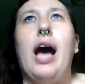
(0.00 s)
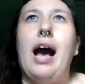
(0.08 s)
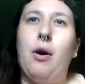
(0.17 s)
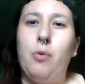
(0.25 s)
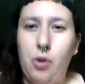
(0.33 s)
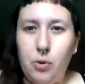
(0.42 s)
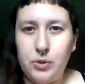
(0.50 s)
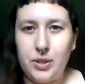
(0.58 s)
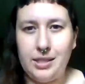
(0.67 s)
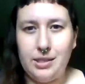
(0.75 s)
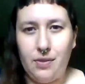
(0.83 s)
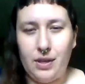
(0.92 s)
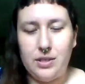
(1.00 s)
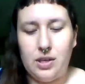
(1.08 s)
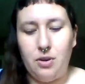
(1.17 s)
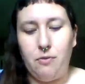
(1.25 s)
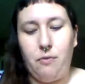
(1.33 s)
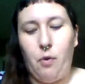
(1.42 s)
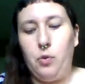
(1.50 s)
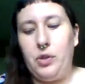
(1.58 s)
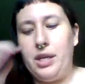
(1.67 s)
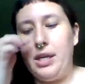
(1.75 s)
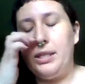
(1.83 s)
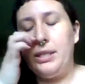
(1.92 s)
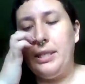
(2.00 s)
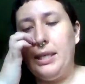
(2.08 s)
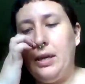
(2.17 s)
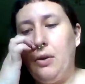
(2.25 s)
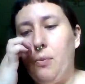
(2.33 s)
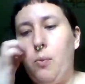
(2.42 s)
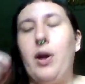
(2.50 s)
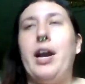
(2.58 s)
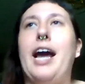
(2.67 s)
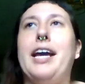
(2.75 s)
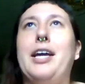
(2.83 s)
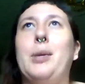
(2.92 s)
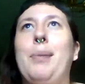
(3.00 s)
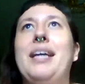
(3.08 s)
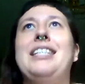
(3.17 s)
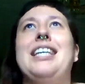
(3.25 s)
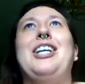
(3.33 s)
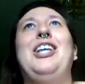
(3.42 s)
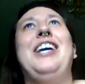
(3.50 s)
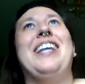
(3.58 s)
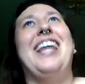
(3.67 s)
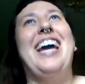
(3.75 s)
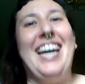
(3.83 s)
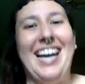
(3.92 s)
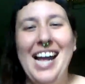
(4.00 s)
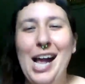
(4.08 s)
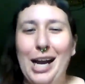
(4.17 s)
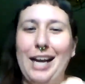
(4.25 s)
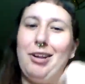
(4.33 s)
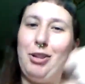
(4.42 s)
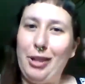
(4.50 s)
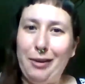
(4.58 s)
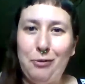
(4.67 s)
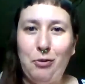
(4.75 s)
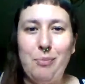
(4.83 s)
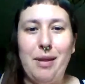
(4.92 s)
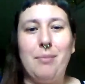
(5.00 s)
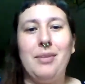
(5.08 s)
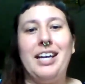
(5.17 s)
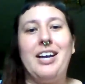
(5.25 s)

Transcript: how those kinds of things unfolded and seeing what I could basically like kind of lift from them.